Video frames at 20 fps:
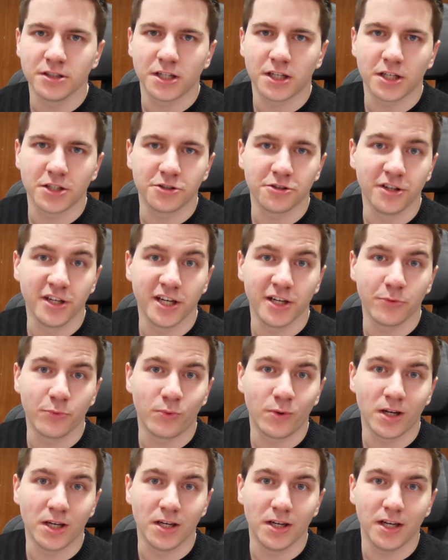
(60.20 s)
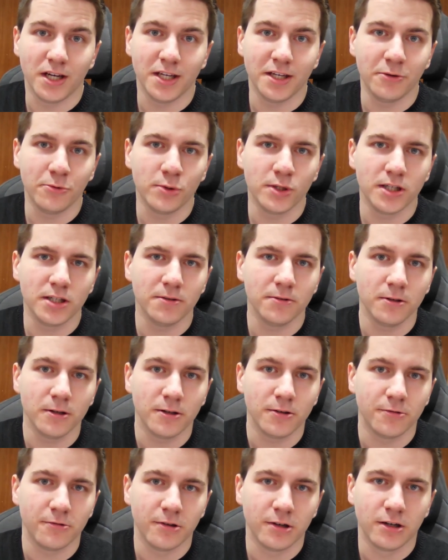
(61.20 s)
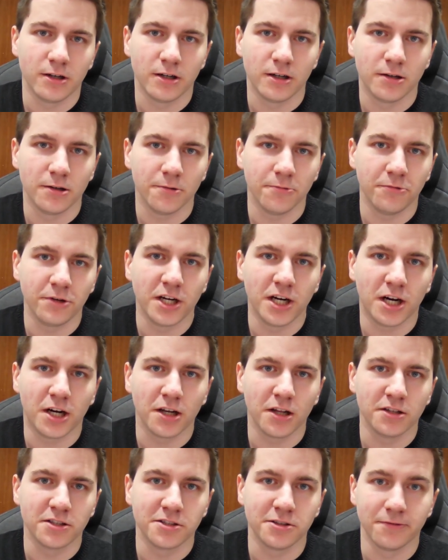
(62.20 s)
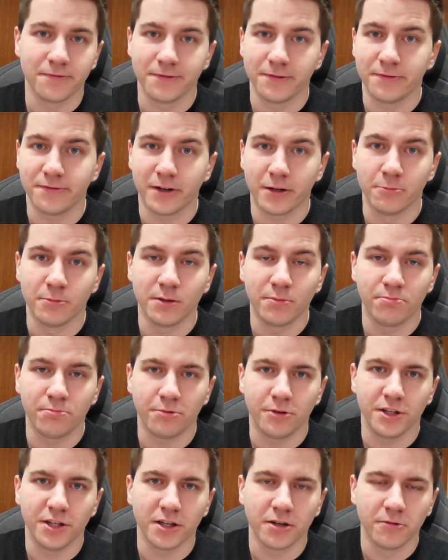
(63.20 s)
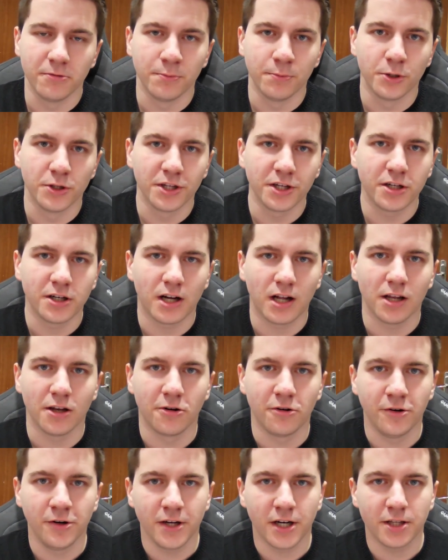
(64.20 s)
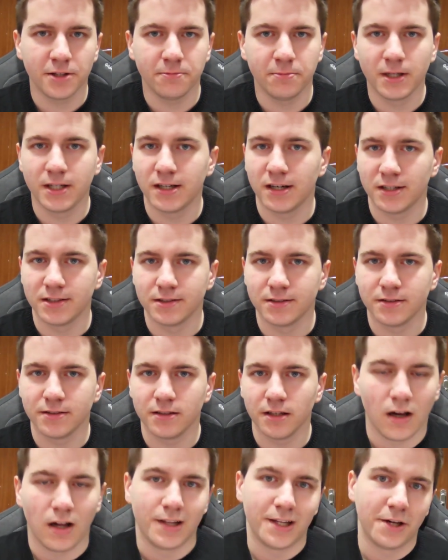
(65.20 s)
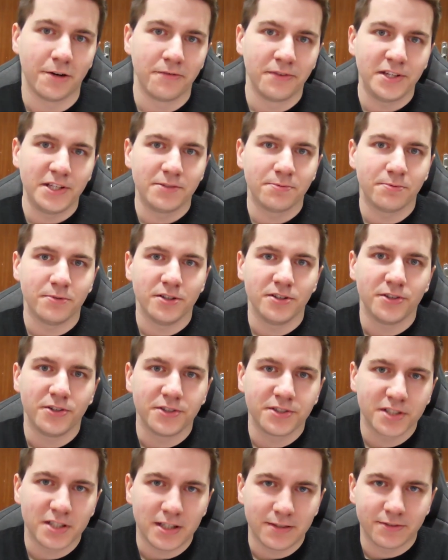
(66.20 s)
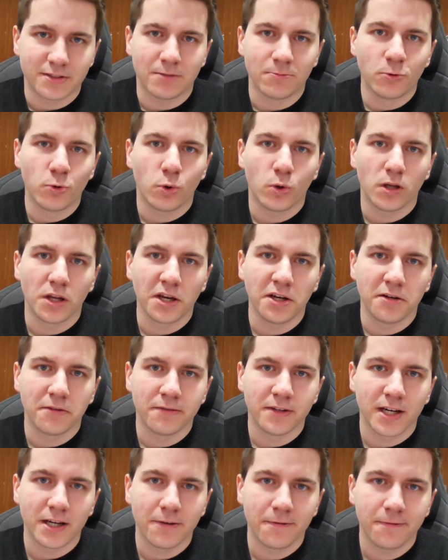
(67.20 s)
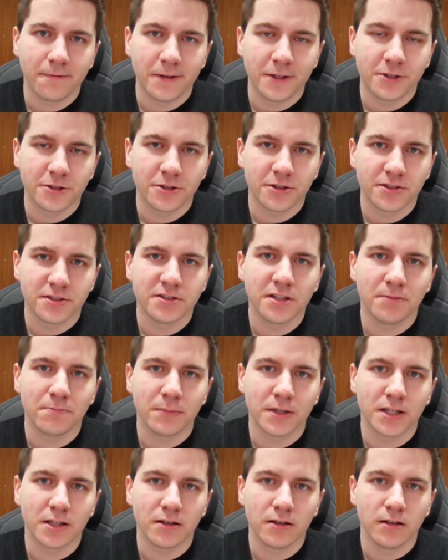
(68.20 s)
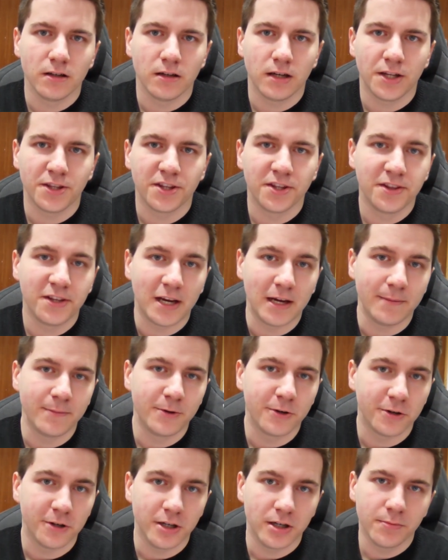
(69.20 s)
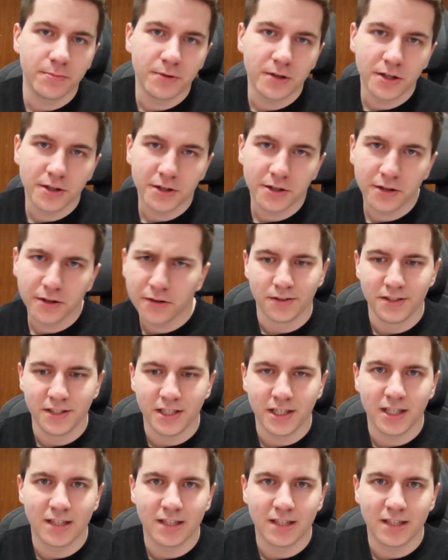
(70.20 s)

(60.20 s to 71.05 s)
that I should get one anyway, regardless of if I'll be printing multicolor or not, because a lot of these printers have some quality of life features that my at the time current printer, the